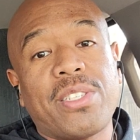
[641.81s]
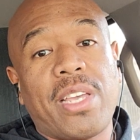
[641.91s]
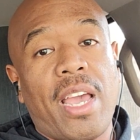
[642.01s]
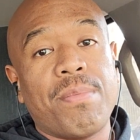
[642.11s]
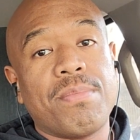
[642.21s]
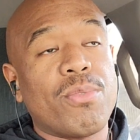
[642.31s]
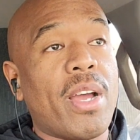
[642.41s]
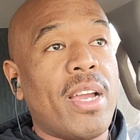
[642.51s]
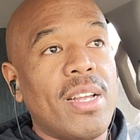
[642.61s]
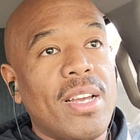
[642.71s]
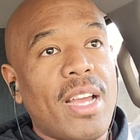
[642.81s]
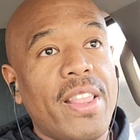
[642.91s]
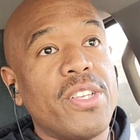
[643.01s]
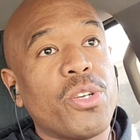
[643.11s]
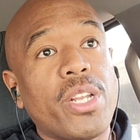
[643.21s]
game, right? And
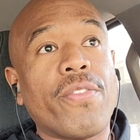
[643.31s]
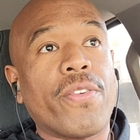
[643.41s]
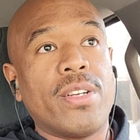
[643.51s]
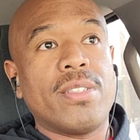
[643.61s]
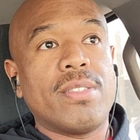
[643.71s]
these are different.